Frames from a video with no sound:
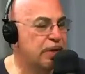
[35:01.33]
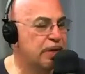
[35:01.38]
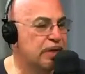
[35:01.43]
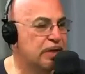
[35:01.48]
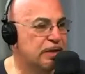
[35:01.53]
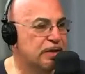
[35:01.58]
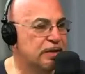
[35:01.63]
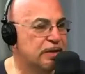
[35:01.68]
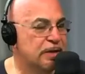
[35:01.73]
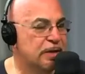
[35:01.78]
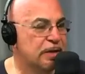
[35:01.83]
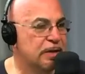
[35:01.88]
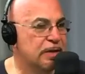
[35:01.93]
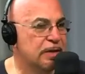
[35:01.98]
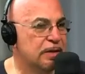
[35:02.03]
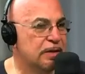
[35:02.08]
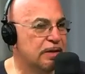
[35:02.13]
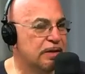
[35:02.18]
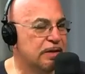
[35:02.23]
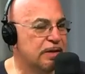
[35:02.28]
Because
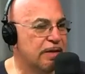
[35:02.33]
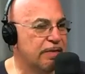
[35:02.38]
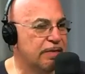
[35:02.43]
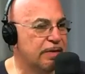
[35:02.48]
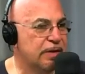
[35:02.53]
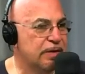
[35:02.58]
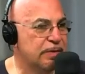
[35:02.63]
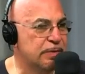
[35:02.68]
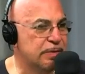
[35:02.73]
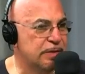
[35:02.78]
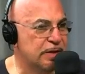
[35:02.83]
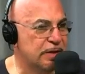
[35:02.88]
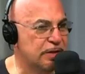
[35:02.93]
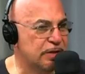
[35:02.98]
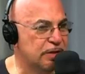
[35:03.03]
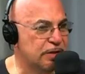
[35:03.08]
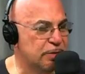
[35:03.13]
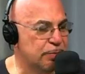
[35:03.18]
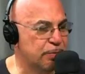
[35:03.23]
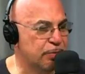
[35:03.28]
the 70s were
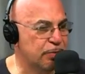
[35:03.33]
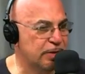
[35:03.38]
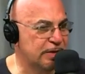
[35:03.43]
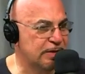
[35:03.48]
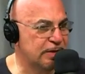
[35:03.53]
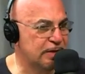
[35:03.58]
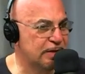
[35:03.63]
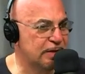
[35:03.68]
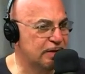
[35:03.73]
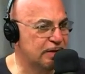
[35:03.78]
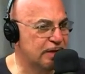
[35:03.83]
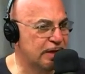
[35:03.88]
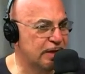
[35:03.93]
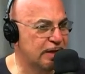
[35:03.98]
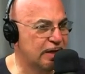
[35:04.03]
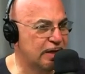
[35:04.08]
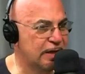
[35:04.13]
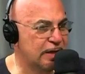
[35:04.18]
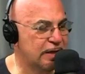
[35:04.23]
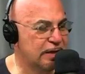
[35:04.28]
such a depressing
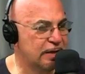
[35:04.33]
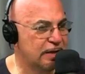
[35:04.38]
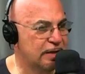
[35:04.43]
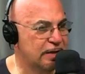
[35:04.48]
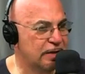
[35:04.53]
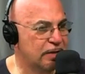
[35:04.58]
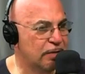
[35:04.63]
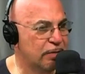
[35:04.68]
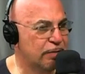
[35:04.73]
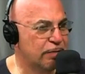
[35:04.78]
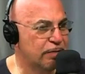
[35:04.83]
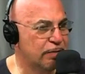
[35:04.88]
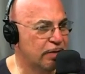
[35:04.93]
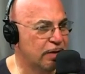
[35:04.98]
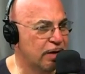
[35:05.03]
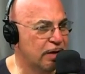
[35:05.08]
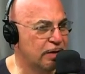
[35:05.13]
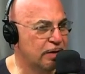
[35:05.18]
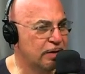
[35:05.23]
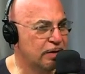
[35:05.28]
decade
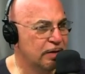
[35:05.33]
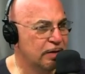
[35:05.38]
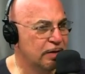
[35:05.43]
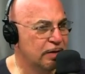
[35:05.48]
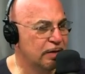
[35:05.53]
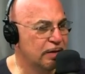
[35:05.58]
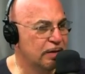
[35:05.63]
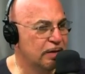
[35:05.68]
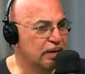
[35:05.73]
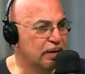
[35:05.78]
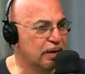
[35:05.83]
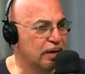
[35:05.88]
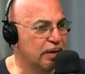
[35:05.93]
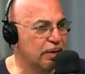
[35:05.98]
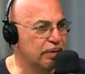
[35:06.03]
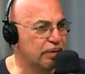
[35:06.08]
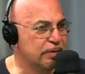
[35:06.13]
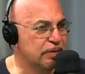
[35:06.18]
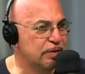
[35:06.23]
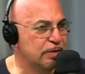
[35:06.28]
overall. You
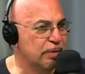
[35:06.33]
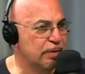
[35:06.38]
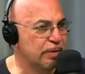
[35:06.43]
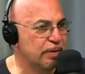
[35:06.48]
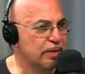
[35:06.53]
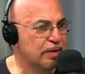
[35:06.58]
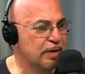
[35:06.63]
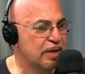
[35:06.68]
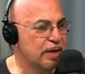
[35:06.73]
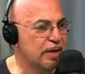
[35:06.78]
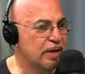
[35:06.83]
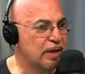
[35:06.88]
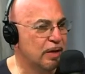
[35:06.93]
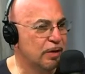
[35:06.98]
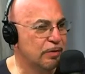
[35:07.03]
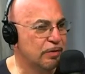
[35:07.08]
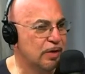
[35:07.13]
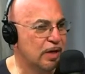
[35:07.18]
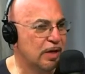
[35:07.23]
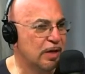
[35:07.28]
know, so uh,
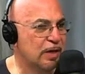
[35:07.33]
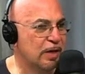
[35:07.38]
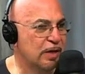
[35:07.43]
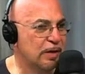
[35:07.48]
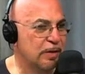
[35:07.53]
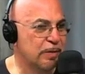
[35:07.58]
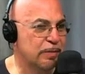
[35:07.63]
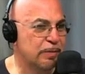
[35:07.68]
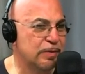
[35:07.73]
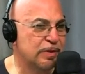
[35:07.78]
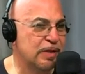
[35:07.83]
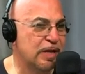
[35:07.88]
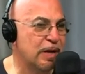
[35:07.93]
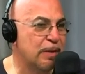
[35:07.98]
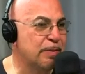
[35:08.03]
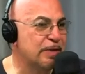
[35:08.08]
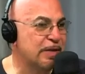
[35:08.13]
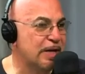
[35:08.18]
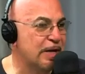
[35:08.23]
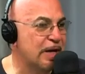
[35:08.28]
you know, talk, it was
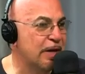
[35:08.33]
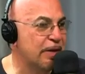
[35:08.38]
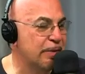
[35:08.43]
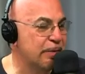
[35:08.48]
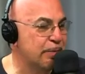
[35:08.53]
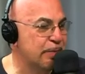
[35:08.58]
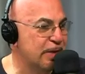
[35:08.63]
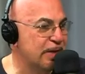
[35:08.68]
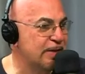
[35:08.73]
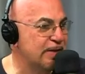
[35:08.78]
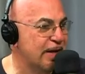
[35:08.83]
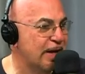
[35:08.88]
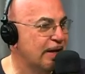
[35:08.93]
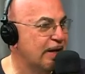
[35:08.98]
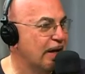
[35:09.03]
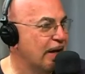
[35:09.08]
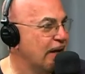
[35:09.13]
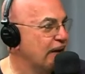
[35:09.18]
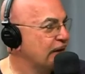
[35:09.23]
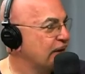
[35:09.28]
it was another me
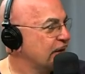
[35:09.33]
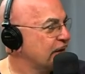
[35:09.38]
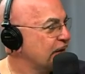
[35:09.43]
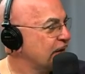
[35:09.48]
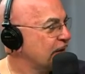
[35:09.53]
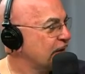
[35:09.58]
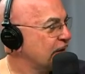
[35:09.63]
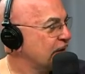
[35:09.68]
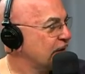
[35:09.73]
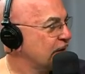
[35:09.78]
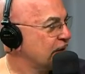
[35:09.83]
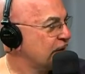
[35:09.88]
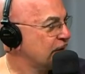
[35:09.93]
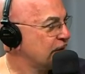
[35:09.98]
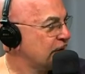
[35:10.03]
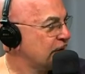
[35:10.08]
decade. Oh,